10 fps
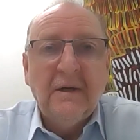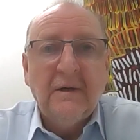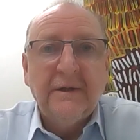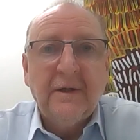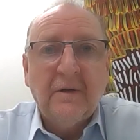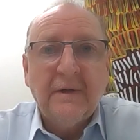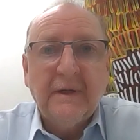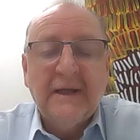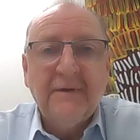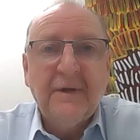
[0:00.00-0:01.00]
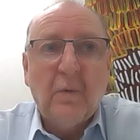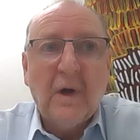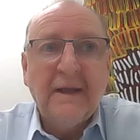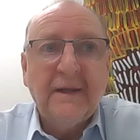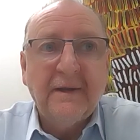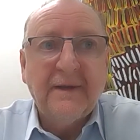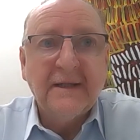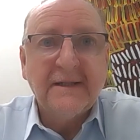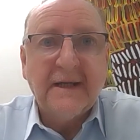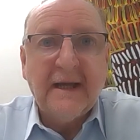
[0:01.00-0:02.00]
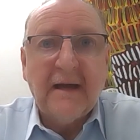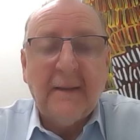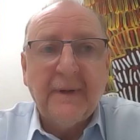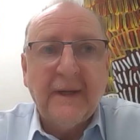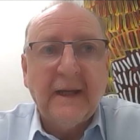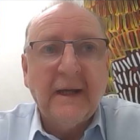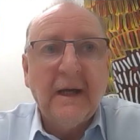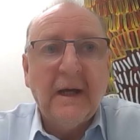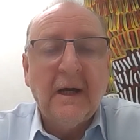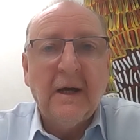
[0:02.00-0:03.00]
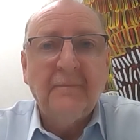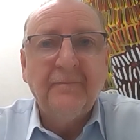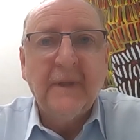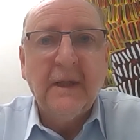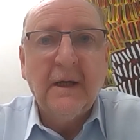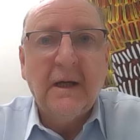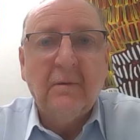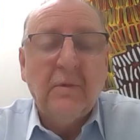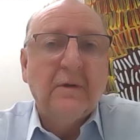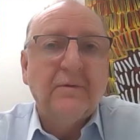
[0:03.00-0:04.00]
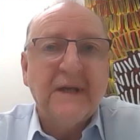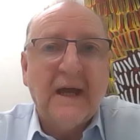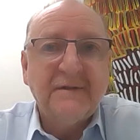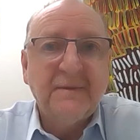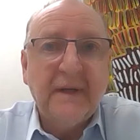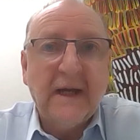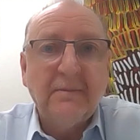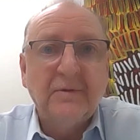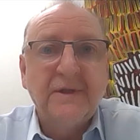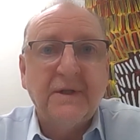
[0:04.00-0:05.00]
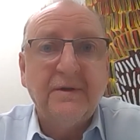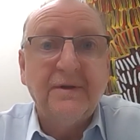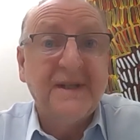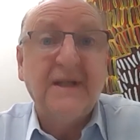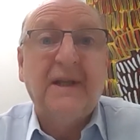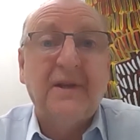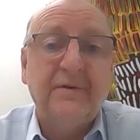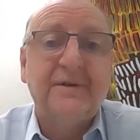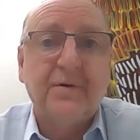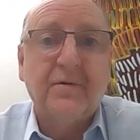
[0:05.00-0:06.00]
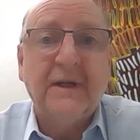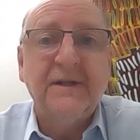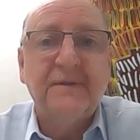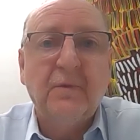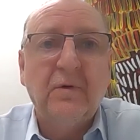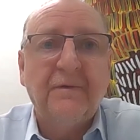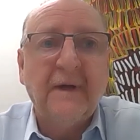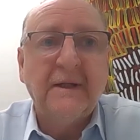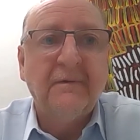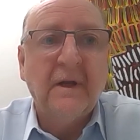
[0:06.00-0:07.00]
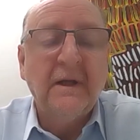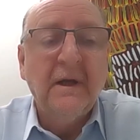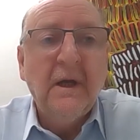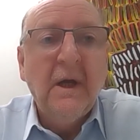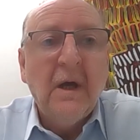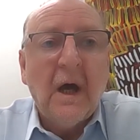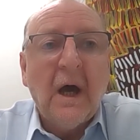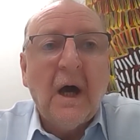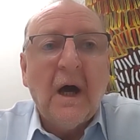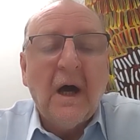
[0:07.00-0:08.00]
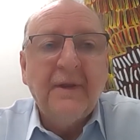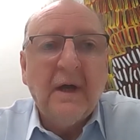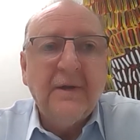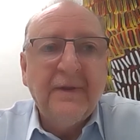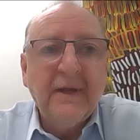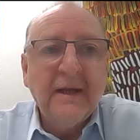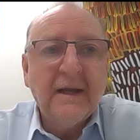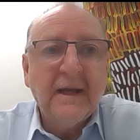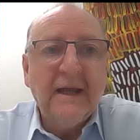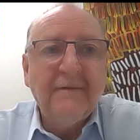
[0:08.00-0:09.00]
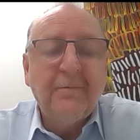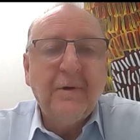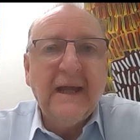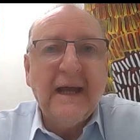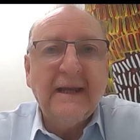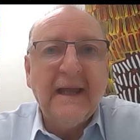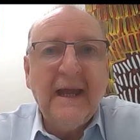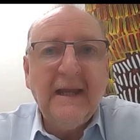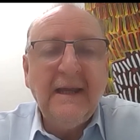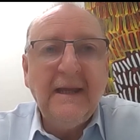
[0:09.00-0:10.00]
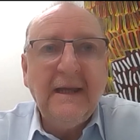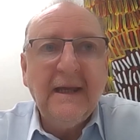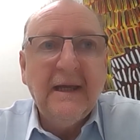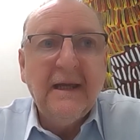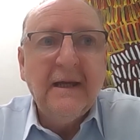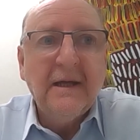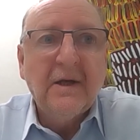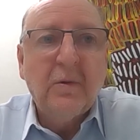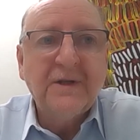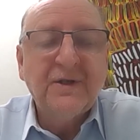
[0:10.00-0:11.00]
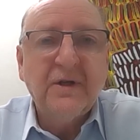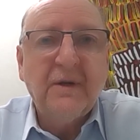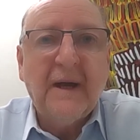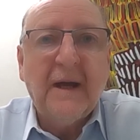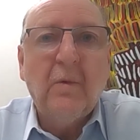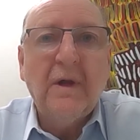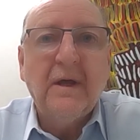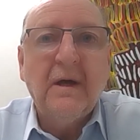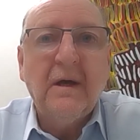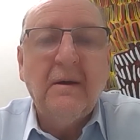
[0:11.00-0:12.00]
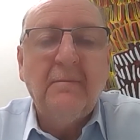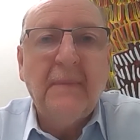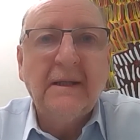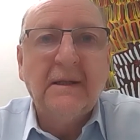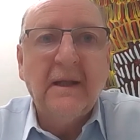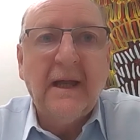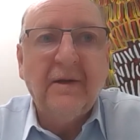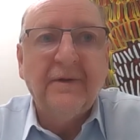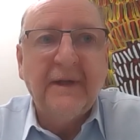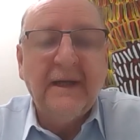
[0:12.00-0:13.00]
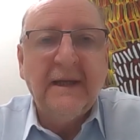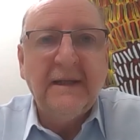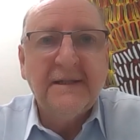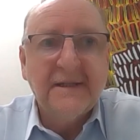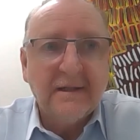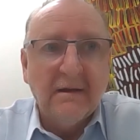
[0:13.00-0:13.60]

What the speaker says: you know, given the way that things are now happening, we're going to have to be able to see through screens more effectively. I think if we had any question about whether mental health is